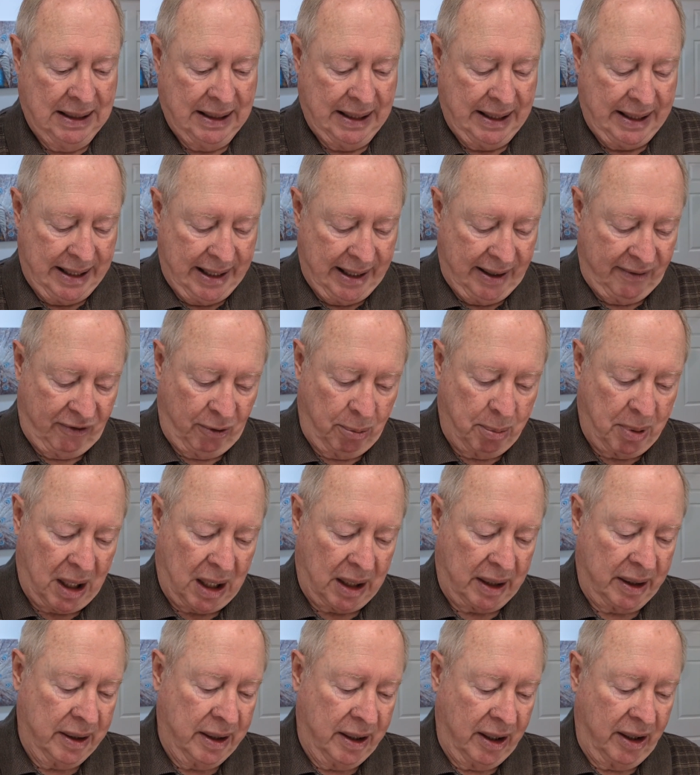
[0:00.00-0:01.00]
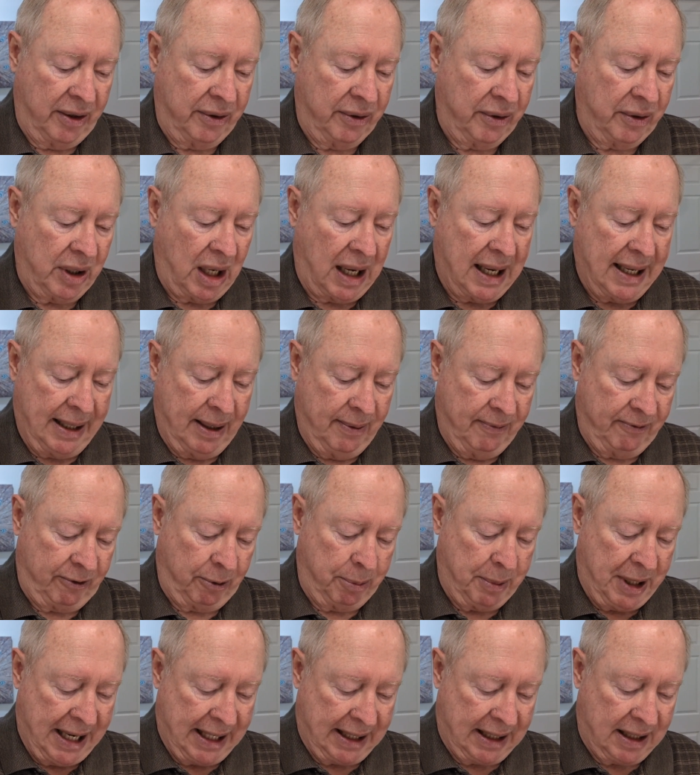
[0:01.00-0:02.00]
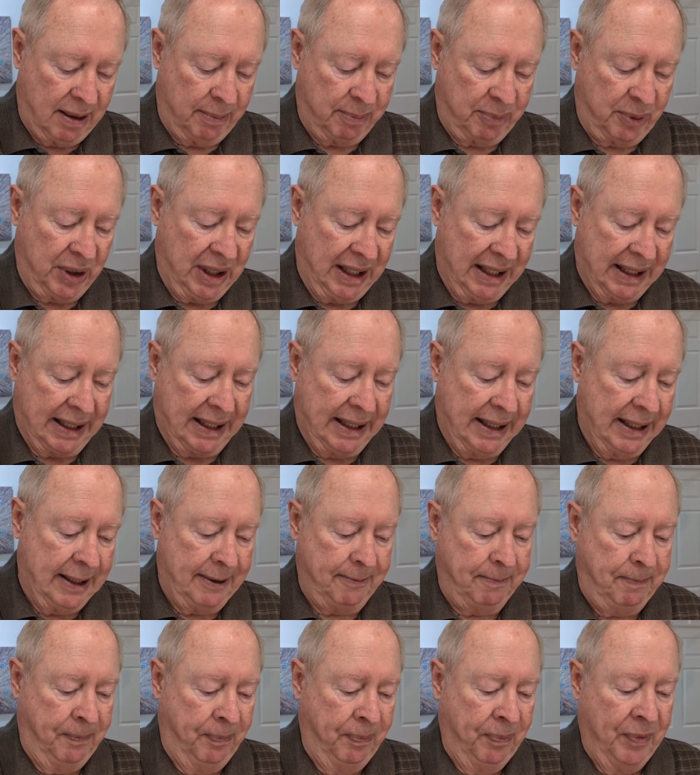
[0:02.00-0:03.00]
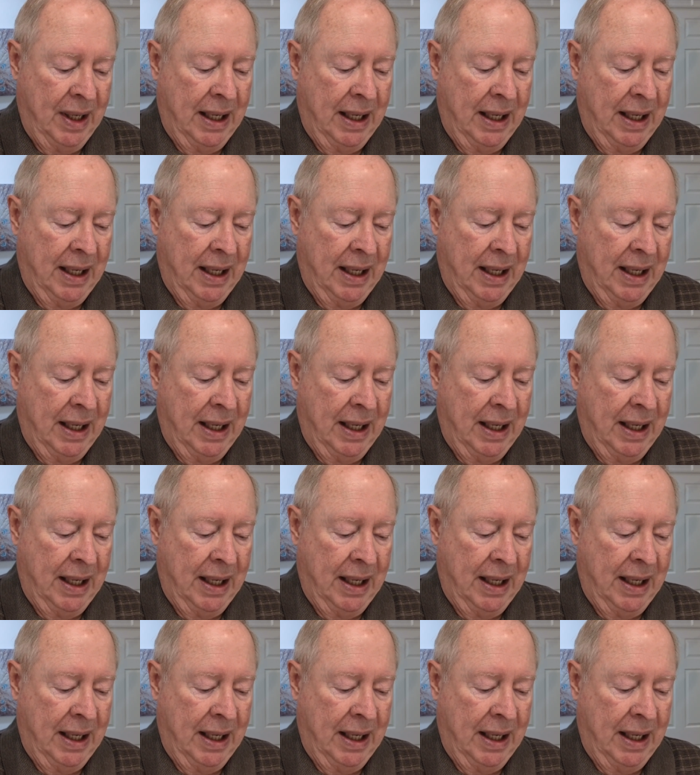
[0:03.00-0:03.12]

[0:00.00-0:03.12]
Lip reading: Never bought another item from that company again.